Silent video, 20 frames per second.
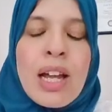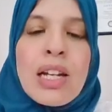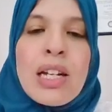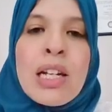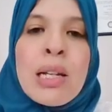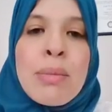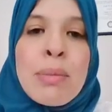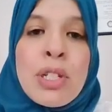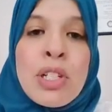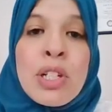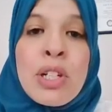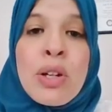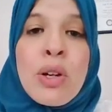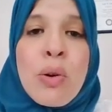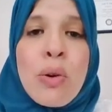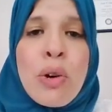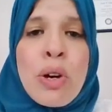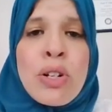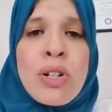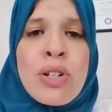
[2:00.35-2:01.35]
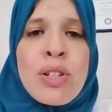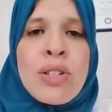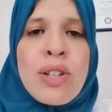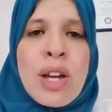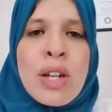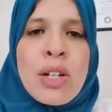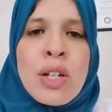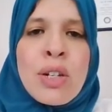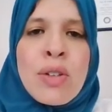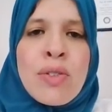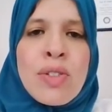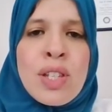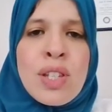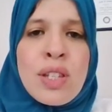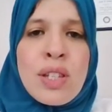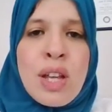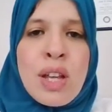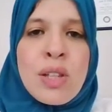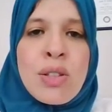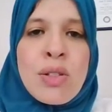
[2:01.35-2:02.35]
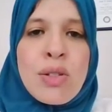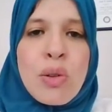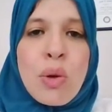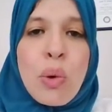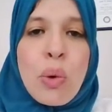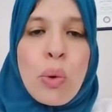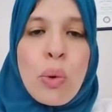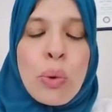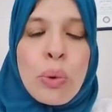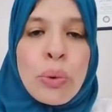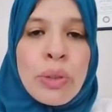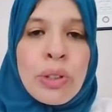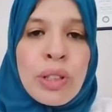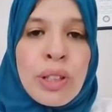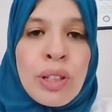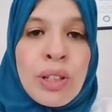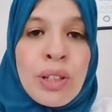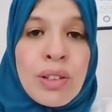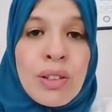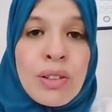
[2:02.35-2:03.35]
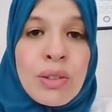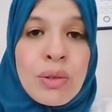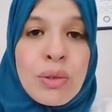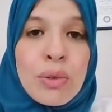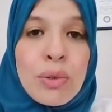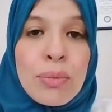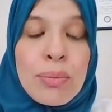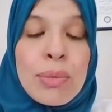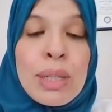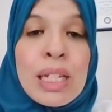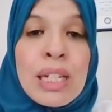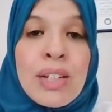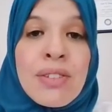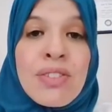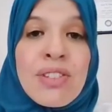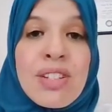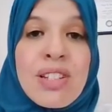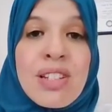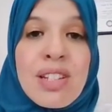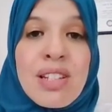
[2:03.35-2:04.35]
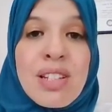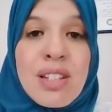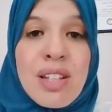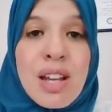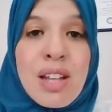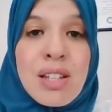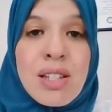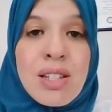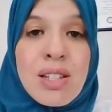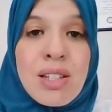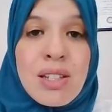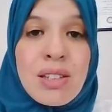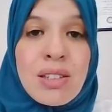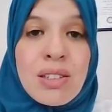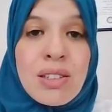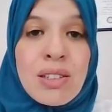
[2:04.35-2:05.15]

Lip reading: Limiting our understanding of success only to meaningful success